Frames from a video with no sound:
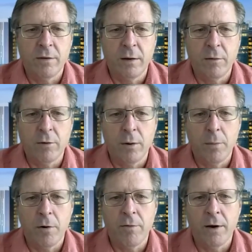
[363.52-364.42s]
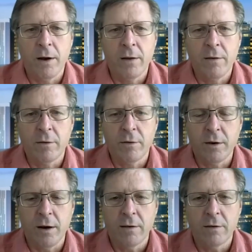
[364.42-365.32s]
secretory profile. These are
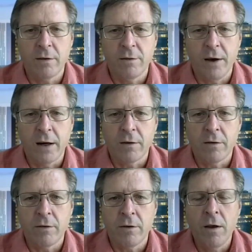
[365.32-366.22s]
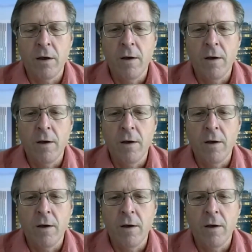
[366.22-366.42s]
senescent factors,